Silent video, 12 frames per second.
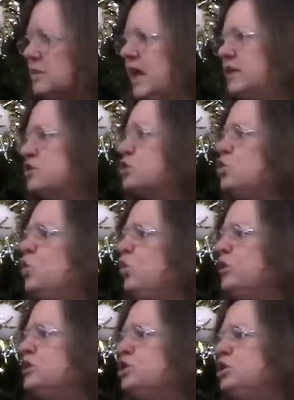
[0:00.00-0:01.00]
At
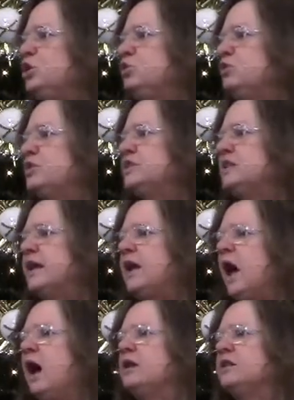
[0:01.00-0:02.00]
school, the children said
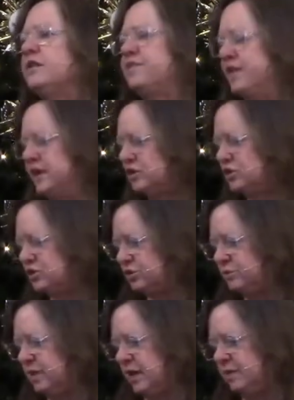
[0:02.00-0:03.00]
ugly things
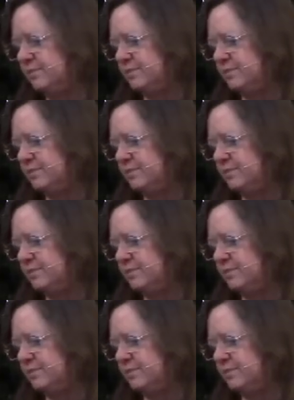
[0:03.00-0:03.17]
to me,